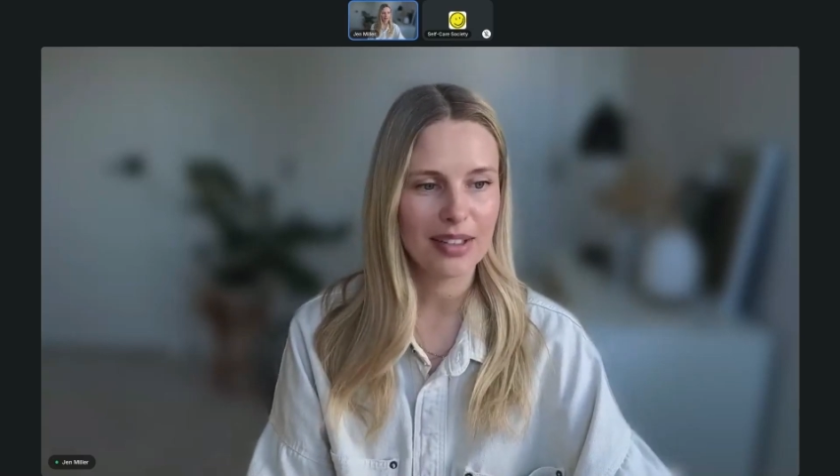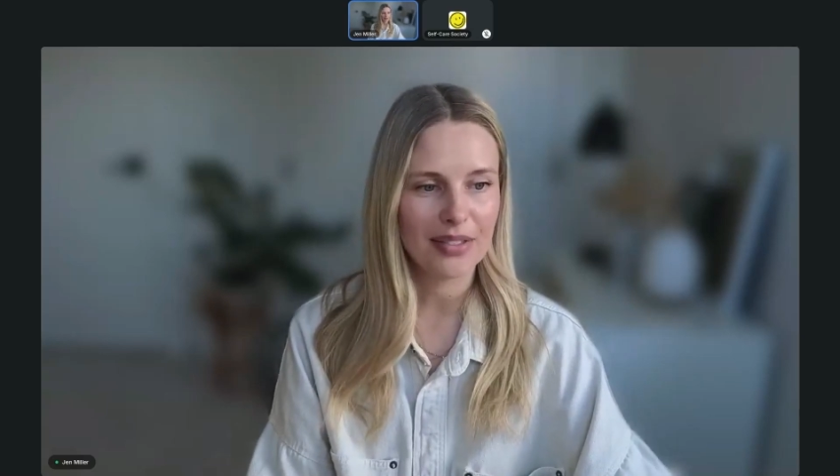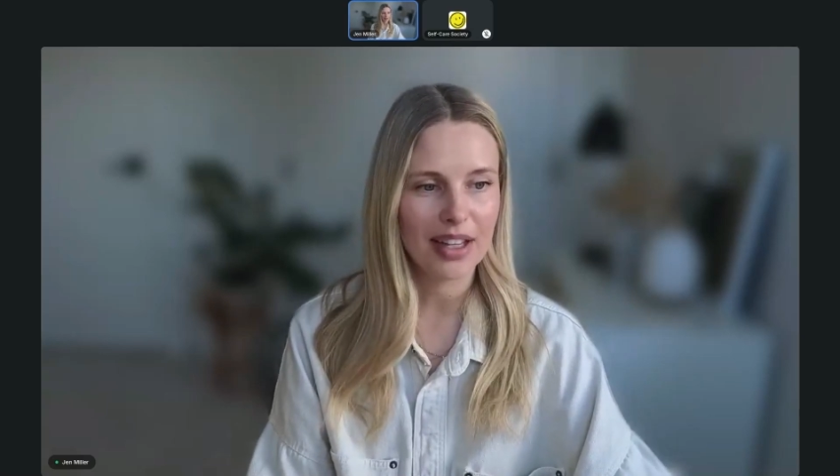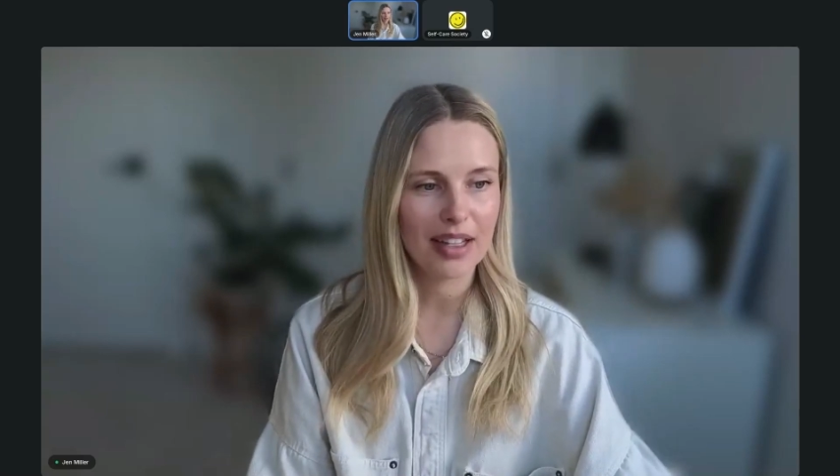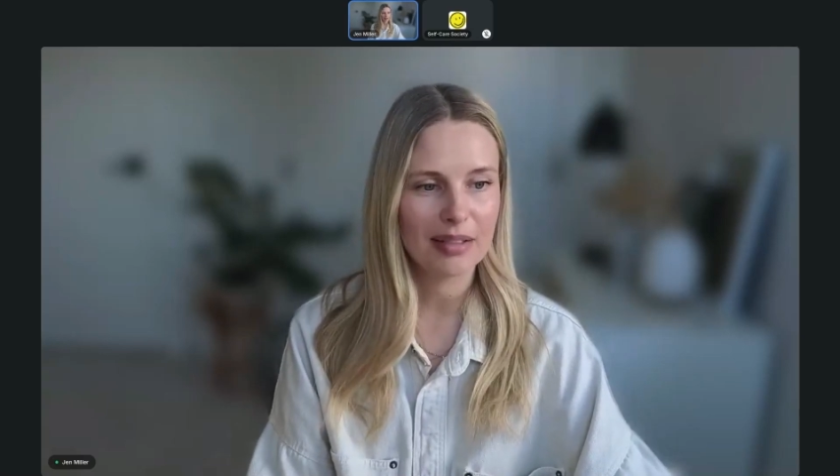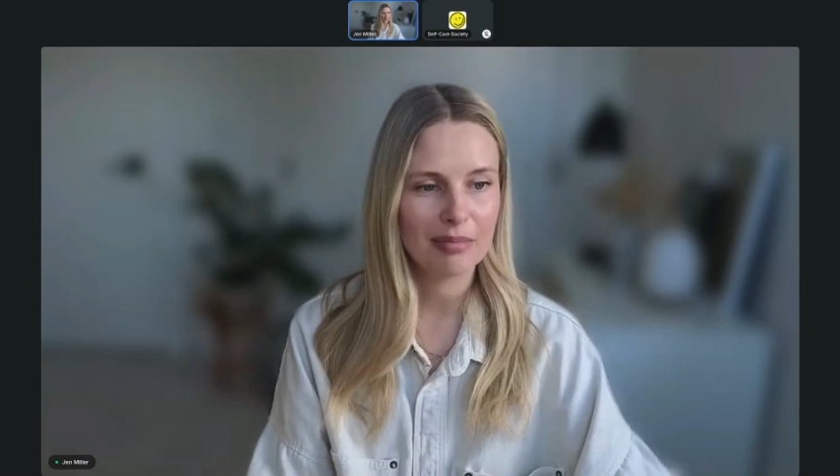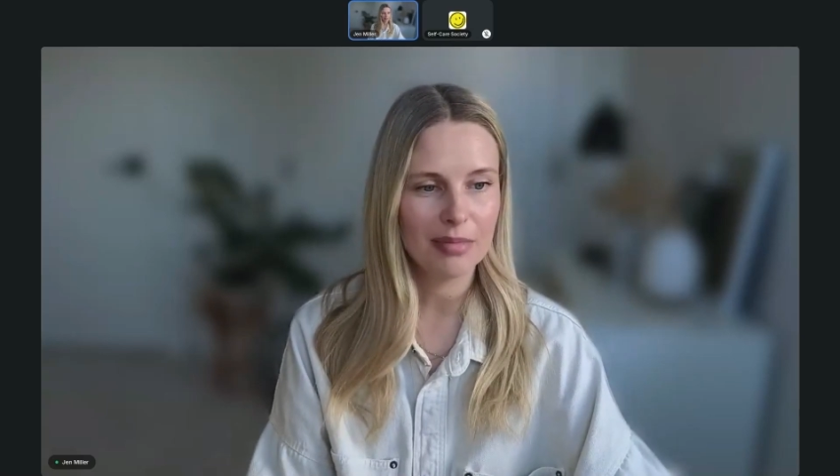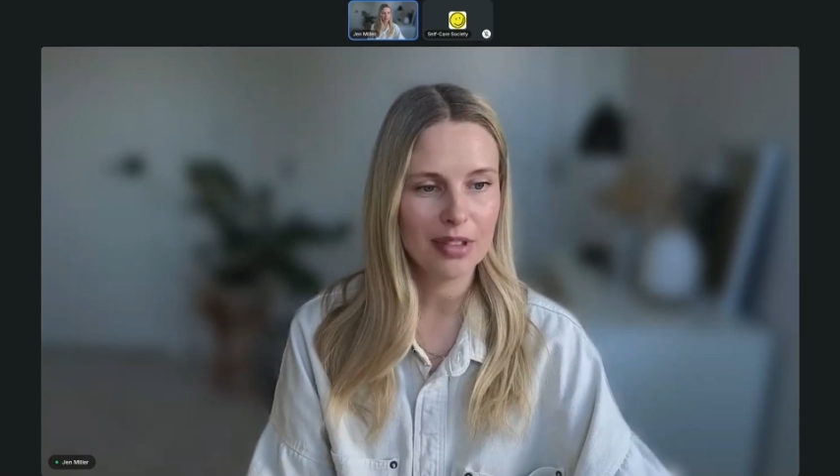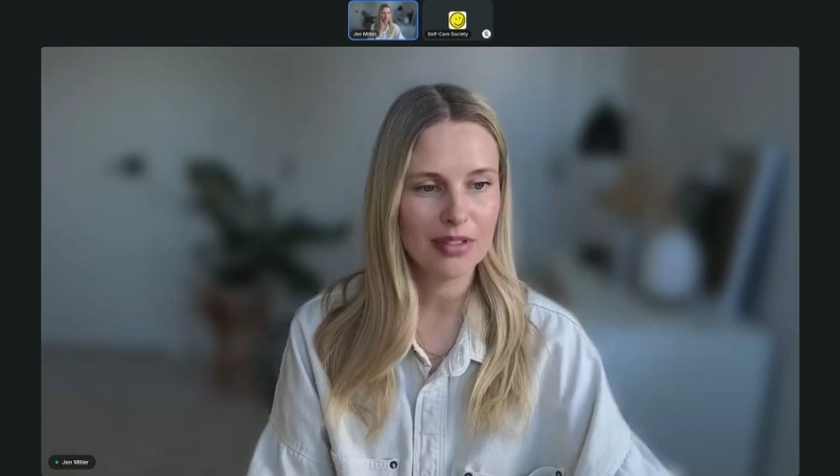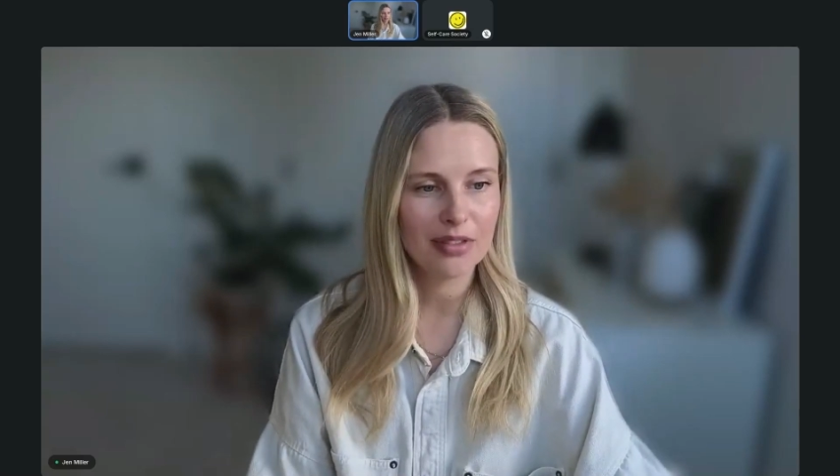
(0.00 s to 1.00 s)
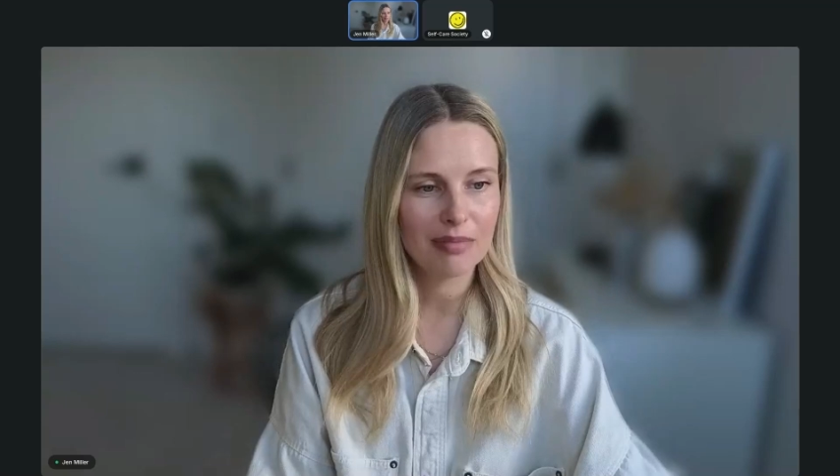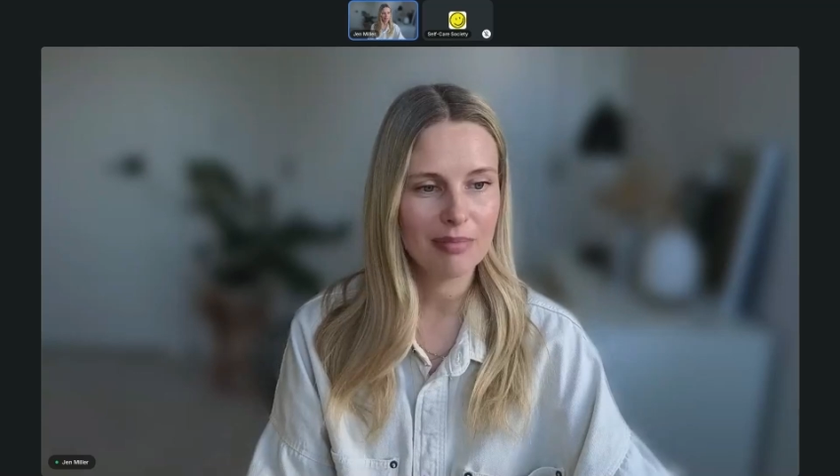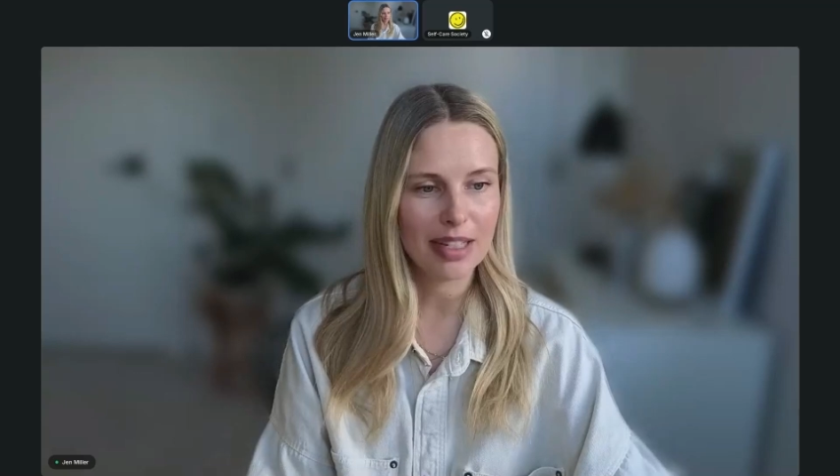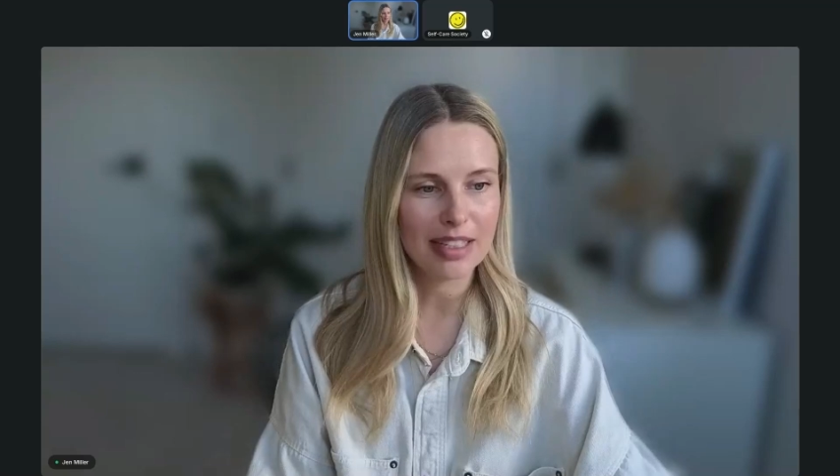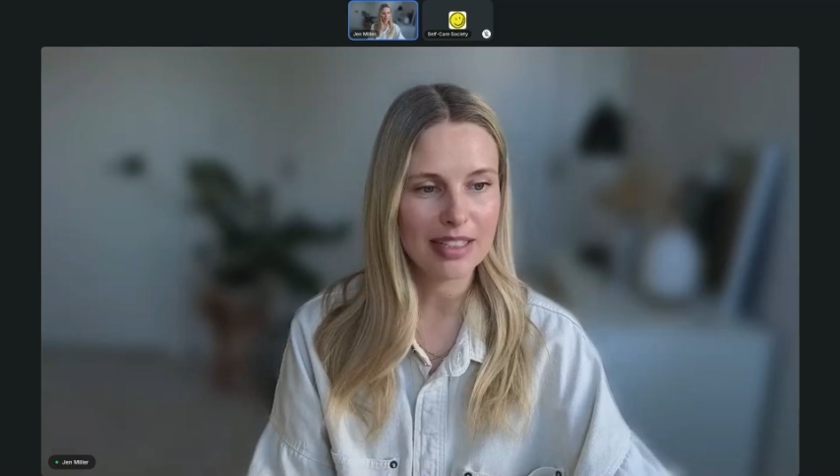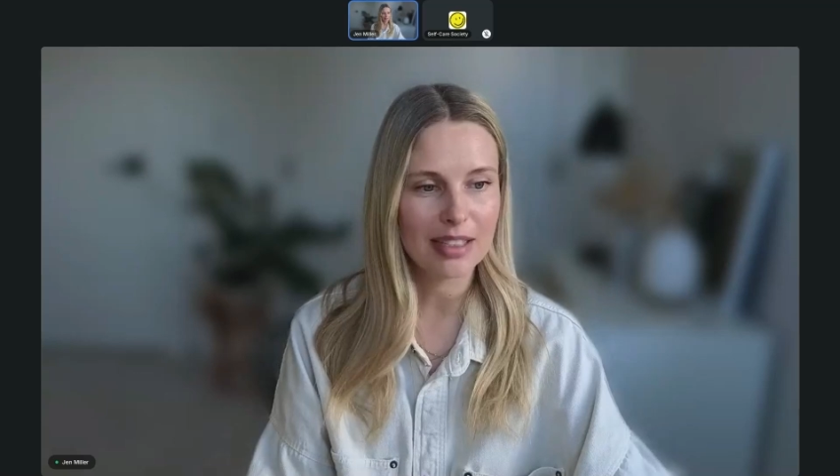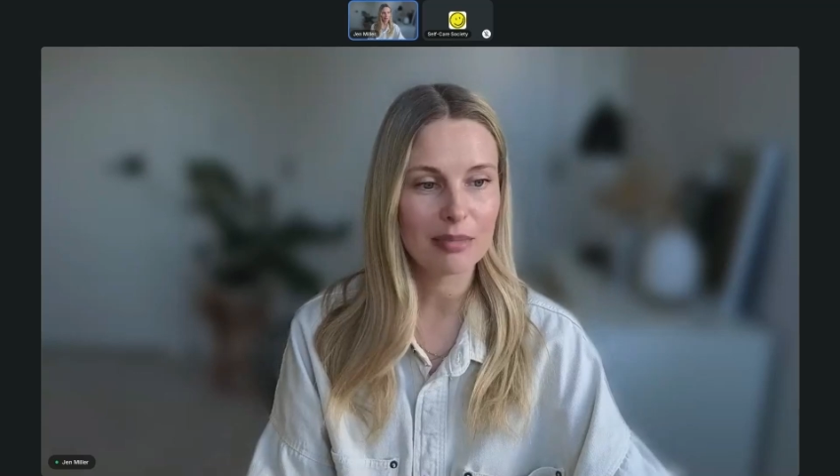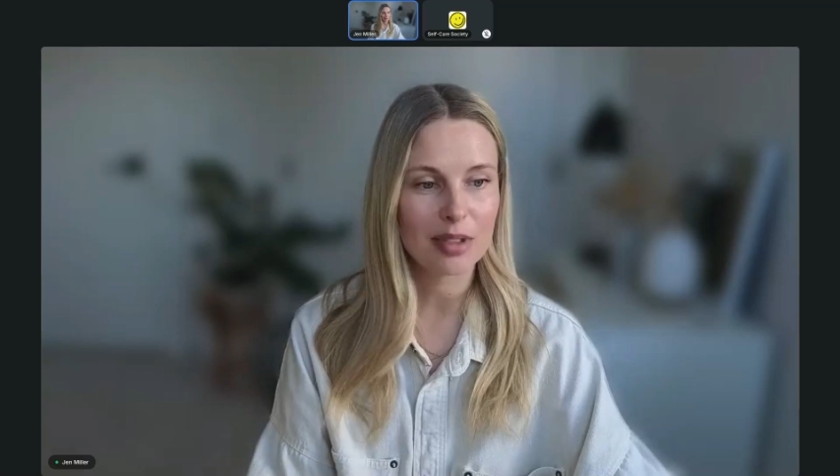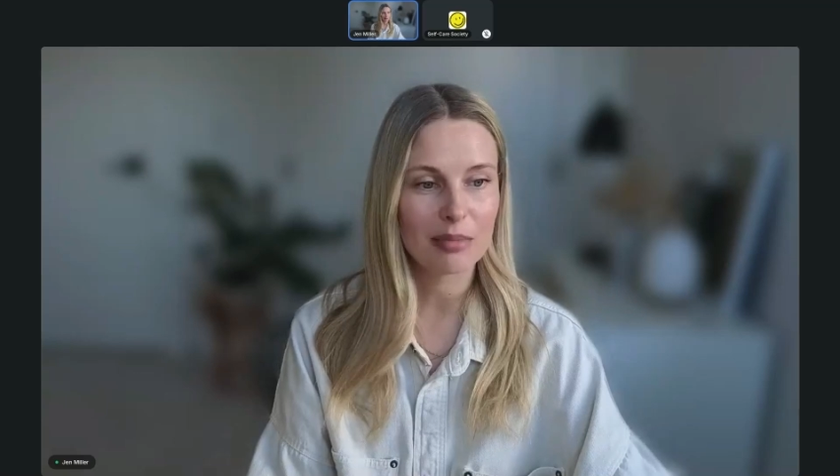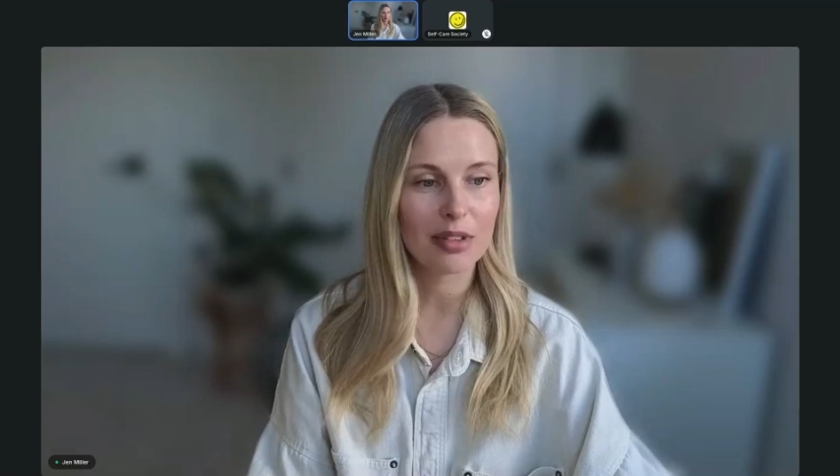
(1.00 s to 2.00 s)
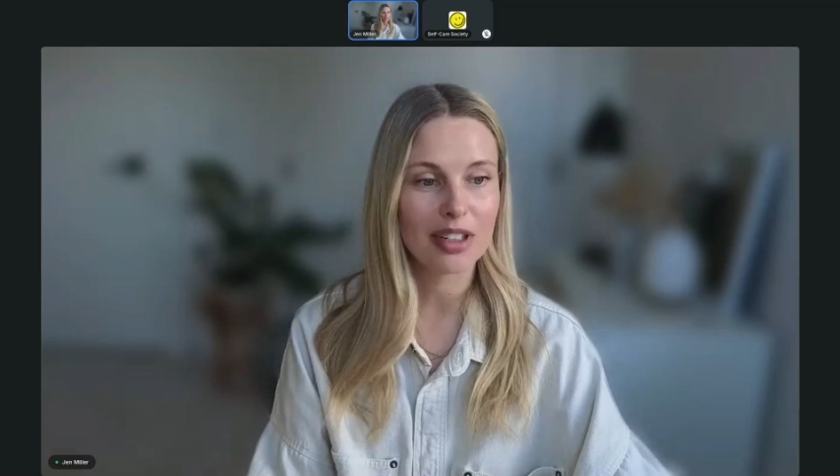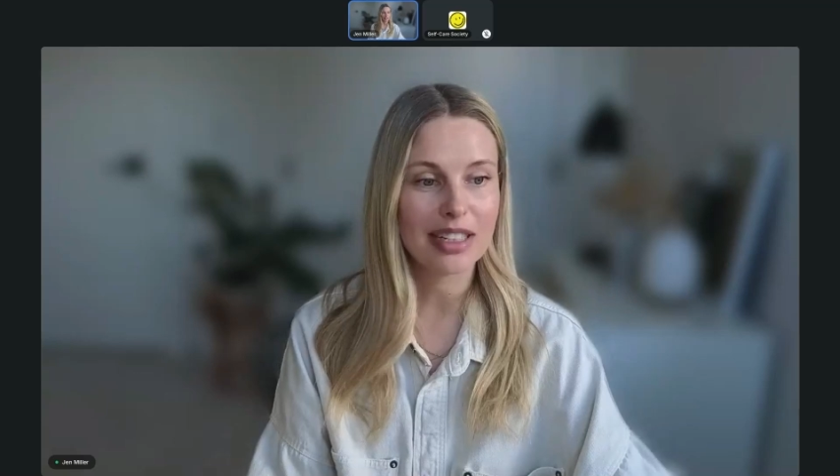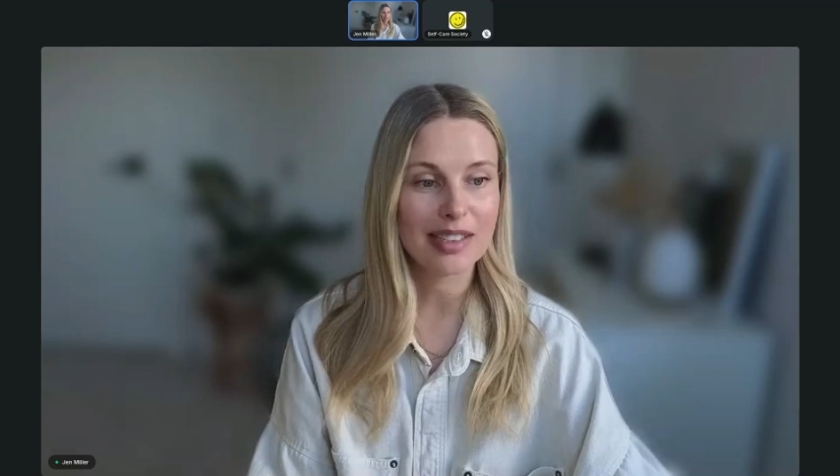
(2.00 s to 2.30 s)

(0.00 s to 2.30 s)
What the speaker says: Love that. Move magnesium somewhere